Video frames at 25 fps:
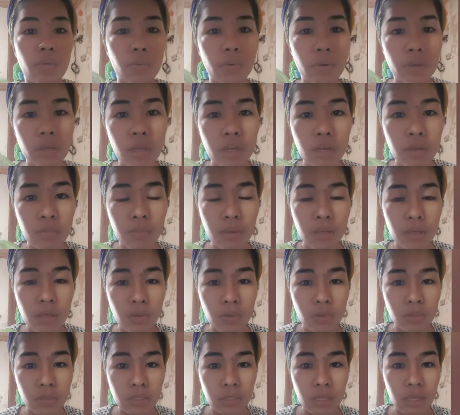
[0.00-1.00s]
we're going to be
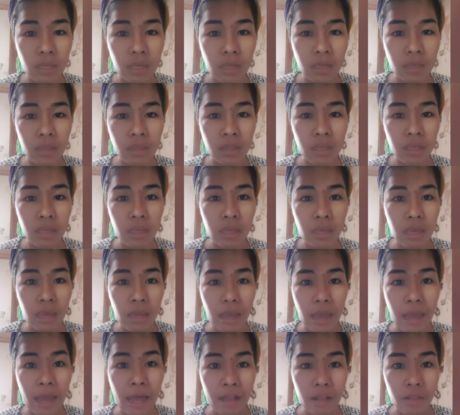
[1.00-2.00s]
using the
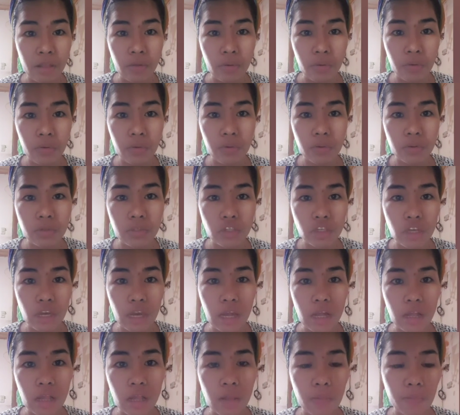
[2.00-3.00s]
aloe
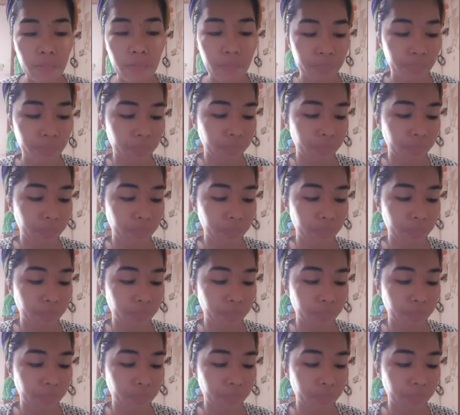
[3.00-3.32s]
gel.